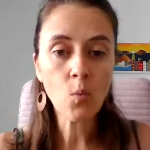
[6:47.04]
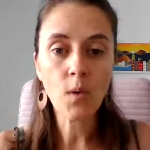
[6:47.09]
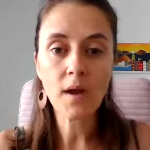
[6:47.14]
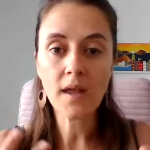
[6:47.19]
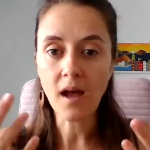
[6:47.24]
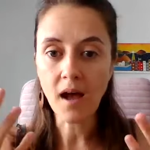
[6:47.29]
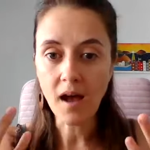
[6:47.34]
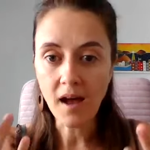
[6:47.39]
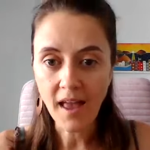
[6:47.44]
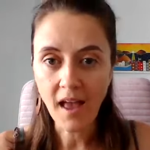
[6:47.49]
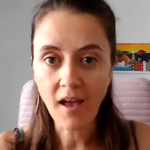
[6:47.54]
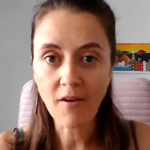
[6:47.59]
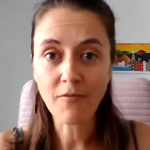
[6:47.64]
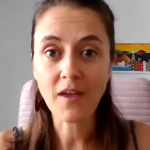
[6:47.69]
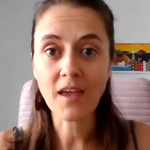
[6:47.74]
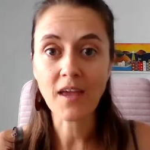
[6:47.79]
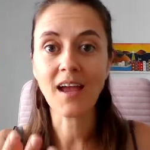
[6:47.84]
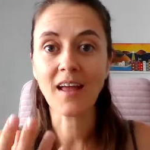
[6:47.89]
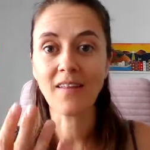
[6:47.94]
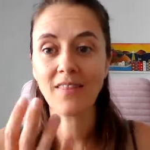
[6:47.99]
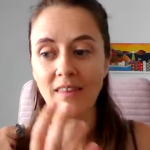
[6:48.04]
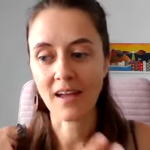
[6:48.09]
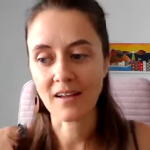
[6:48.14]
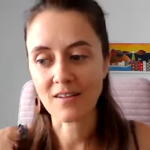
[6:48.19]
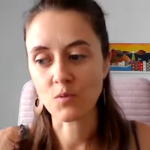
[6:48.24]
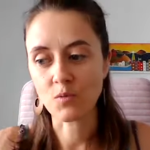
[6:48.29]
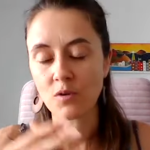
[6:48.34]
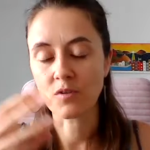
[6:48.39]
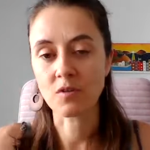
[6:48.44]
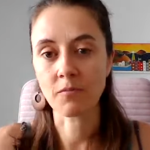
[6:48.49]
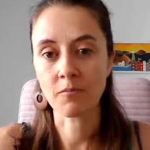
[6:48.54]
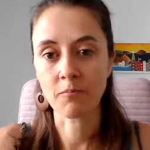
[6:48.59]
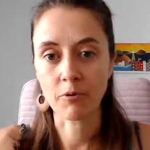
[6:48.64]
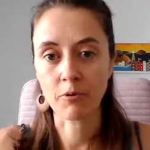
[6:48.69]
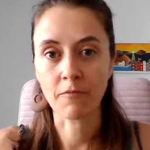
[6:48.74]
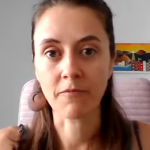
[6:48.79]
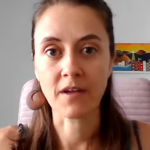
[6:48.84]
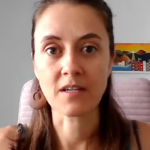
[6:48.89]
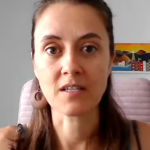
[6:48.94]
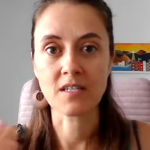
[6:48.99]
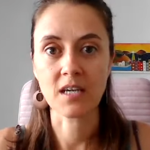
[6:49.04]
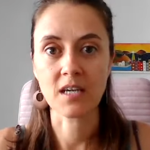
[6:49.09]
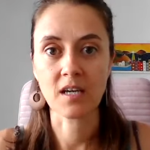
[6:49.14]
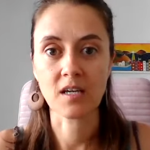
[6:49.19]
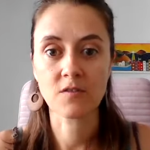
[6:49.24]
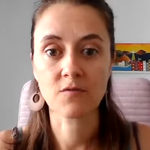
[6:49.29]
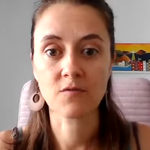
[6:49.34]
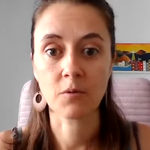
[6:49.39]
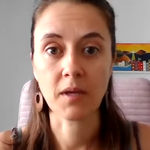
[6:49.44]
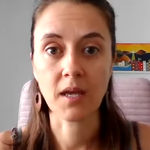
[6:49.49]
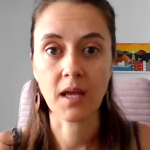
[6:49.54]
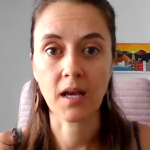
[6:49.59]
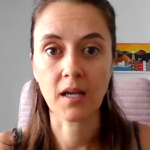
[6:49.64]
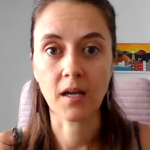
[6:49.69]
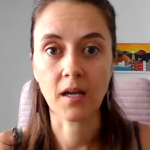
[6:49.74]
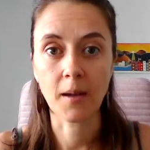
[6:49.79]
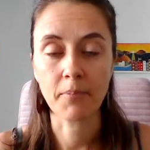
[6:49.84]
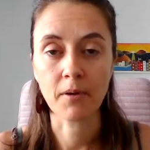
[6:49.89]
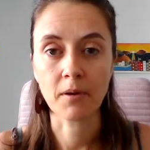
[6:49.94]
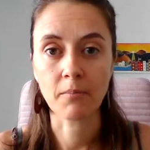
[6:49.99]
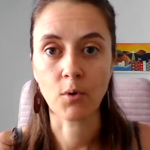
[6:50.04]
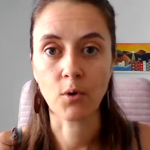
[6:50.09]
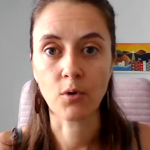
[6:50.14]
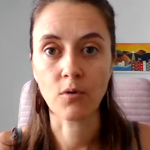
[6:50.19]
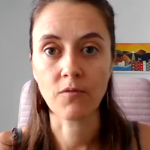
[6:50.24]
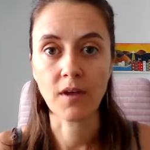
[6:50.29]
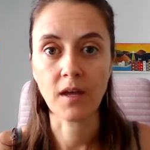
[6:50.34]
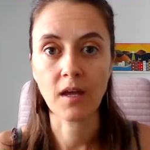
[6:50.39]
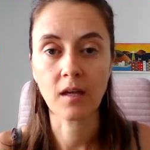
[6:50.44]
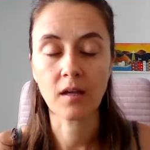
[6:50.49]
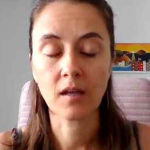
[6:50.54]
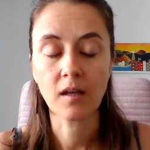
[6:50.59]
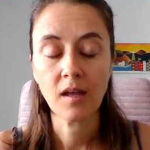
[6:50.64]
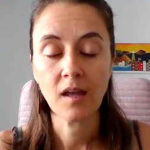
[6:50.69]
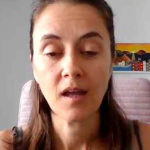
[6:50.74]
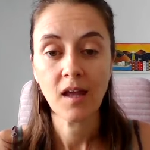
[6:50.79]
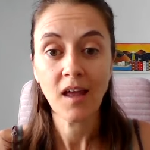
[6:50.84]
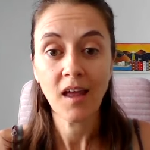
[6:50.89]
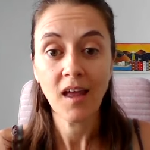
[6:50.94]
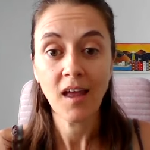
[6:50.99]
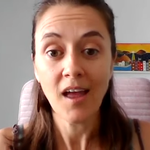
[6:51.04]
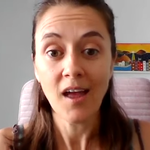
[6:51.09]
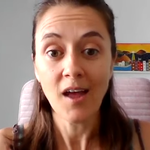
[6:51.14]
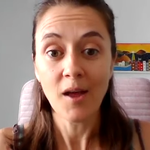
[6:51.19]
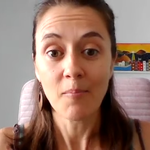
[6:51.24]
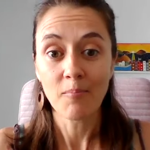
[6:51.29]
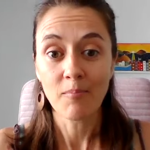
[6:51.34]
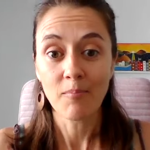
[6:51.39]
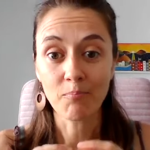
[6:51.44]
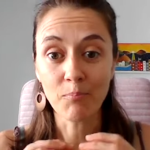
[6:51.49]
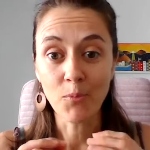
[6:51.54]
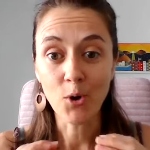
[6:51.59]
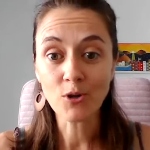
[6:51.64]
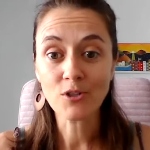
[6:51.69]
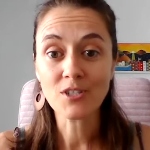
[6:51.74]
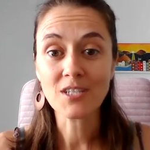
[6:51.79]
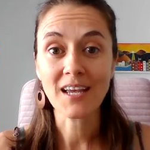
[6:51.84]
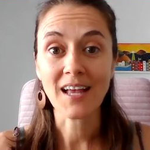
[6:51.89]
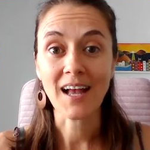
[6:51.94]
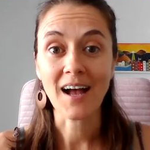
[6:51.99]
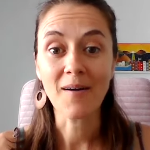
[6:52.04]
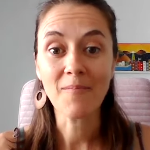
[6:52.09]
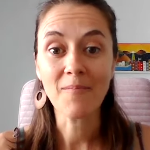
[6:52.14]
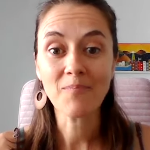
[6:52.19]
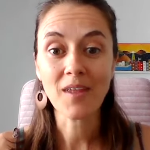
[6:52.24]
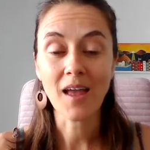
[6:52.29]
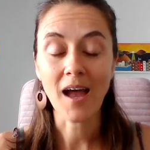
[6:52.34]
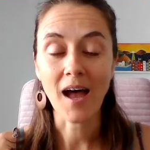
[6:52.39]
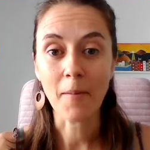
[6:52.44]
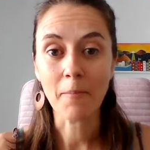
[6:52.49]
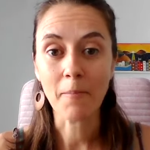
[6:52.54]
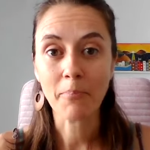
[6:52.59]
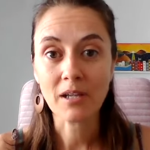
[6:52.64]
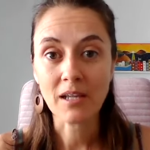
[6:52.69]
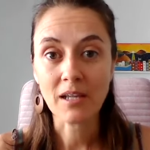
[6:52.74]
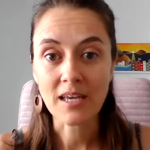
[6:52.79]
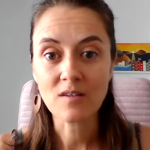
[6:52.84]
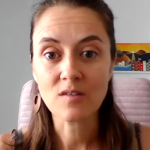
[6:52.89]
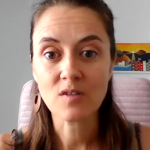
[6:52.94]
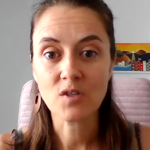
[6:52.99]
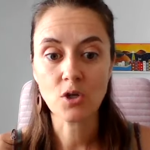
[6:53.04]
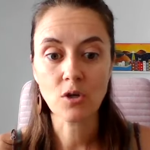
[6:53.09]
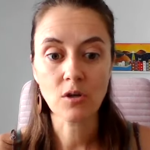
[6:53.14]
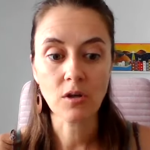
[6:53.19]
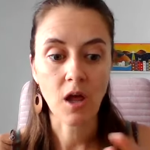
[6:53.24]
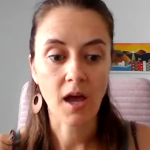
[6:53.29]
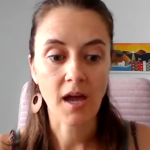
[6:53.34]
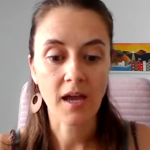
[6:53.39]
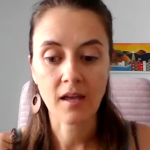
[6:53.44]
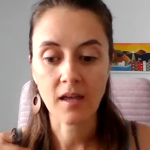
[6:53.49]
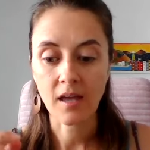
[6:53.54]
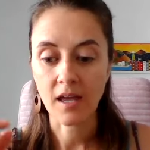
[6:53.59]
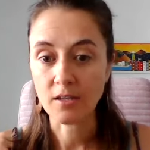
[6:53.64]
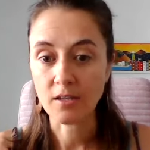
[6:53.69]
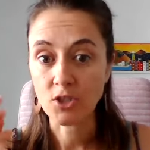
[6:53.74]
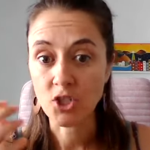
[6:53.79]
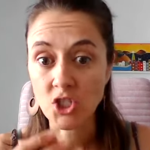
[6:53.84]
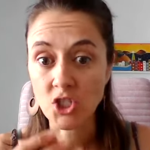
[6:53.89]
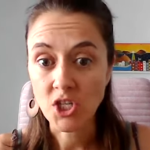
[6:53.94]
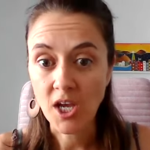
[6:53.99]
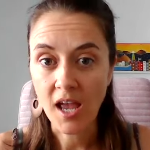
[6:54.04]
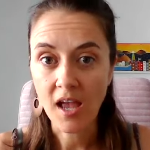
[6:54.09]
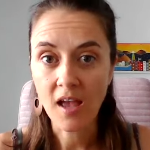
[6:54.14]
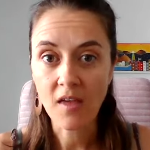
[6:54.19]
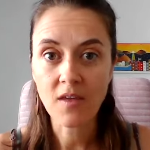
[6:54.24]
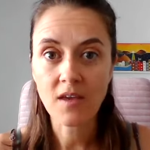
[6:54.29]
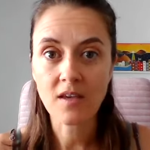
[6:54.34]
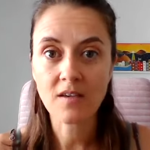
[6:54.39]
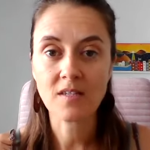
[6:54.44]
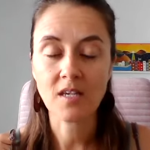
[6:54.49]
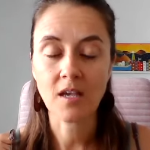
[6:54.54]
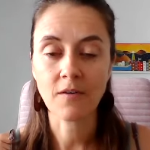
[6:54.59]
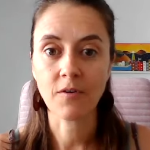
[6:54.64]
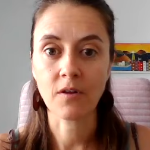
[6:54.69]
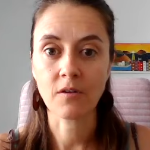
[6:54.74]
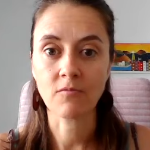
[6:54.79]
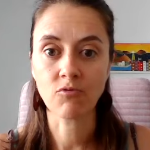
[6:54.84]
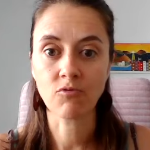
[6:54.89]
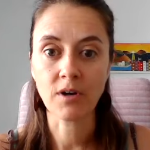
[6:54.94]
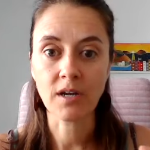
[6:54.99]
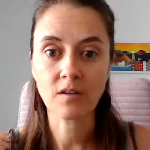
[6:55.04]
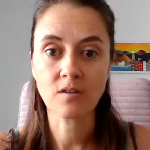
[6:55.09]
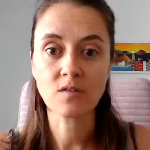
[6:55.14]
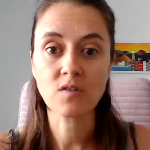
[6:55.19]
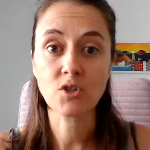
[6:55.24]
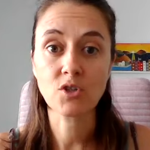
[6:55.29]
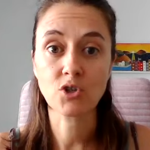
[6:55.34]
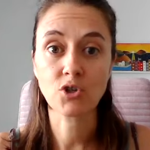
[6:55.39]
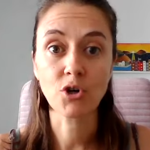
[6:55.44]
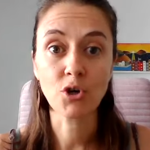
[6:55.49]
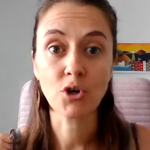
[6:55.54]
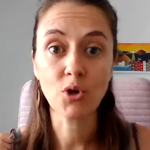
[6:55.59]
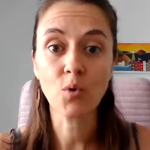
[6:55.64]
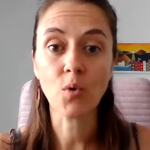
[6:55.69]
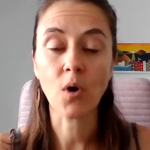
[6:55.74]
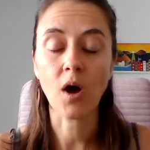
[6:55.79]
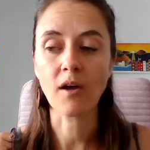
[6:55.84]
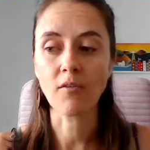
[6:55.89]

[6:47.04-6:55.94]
We are heavy and that's what's preventing us from getting up and moving. More to come. Please do like and share this if it rings true.